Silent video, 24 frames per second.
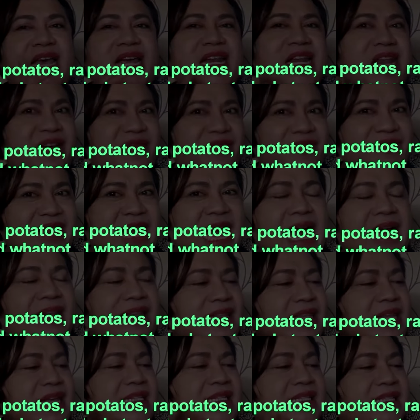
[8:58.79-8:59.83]
enough of that.
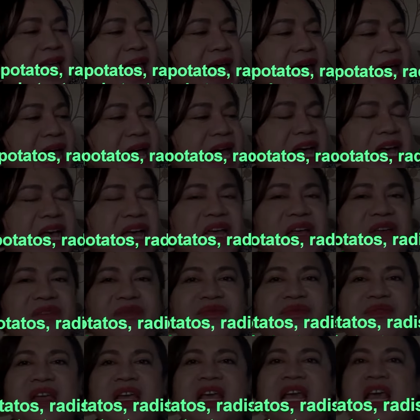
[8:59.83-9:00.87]
Let's
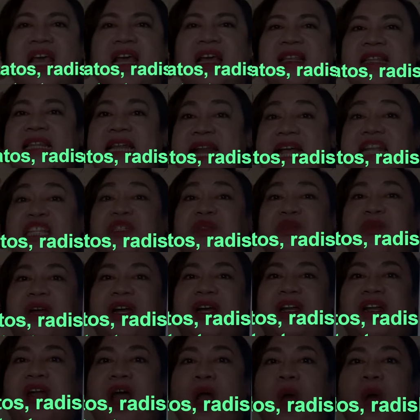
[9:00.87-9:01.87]
have the next word,